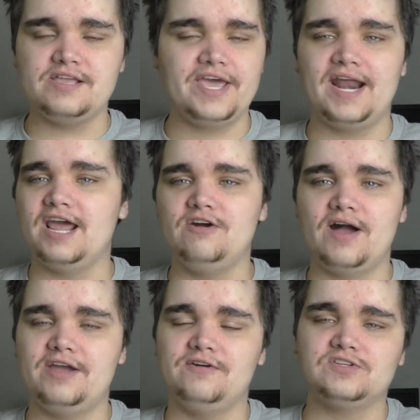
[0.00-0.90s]
yeah, and
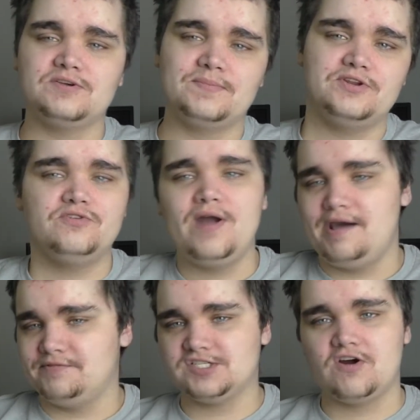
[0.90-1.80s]
I hooked up a new
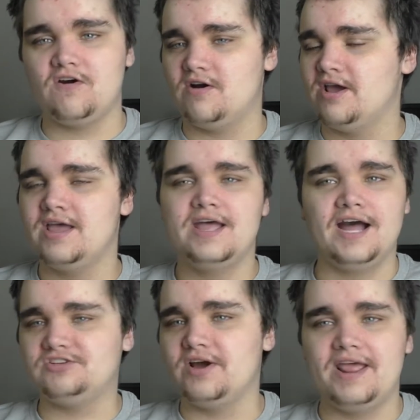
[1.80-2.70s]
graphics card,
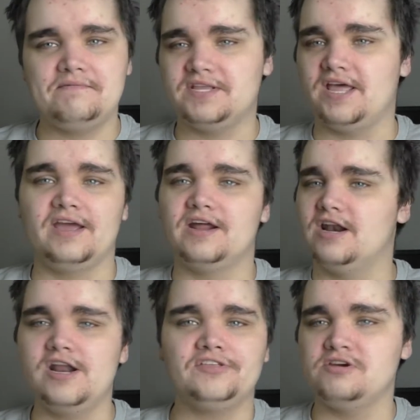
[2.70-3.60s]
I tried everything,
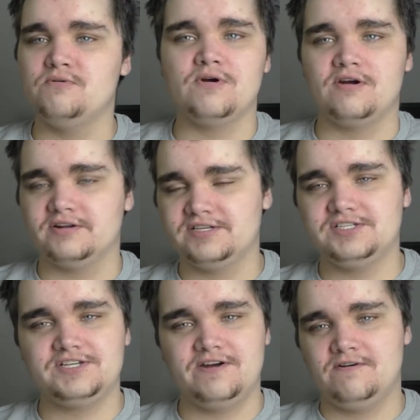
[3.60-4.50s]
nothing worked.
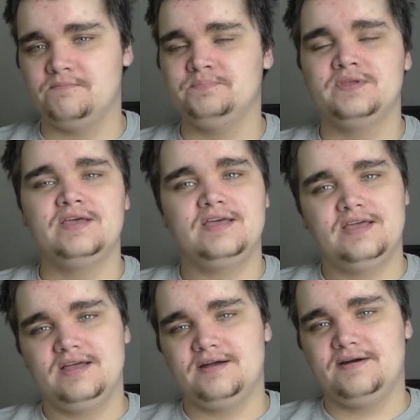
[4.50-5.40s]
So
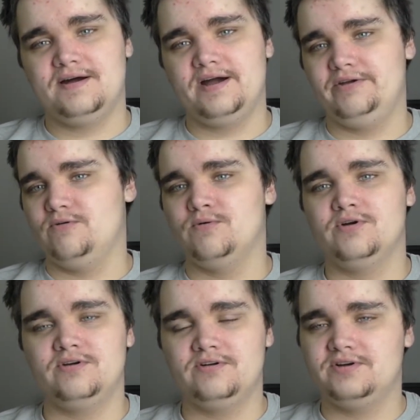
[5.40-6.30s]
I
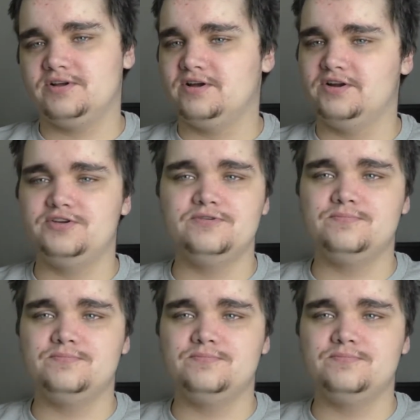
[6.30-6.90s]
ordered a new